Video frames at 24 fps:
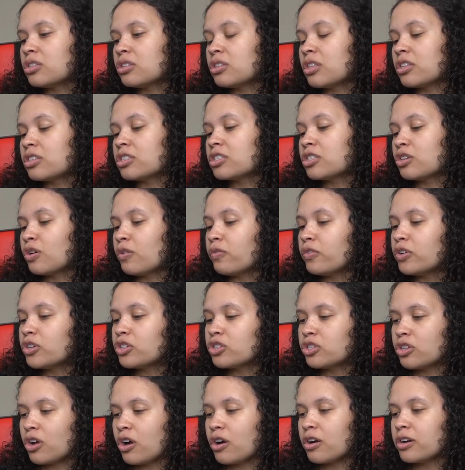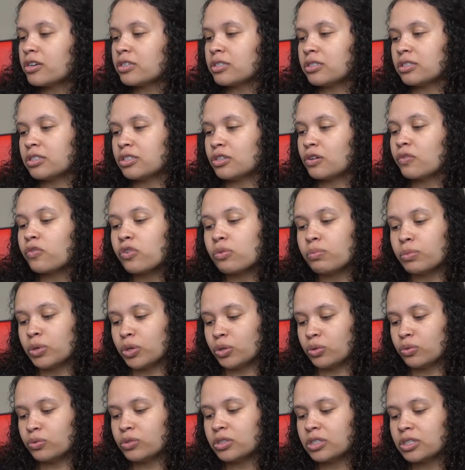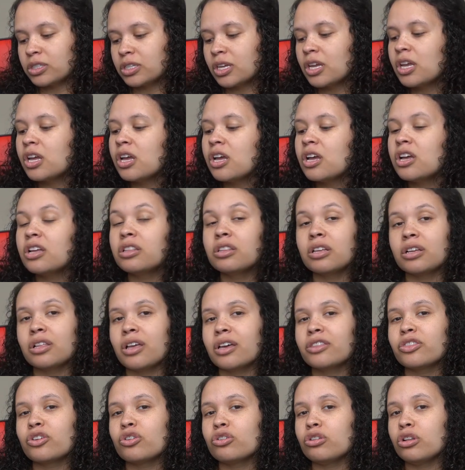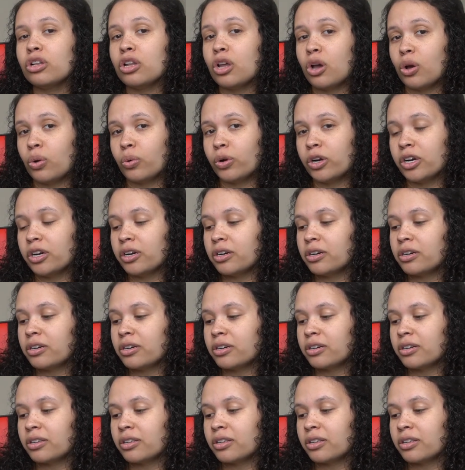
the silver stars and silver moons look like they're lower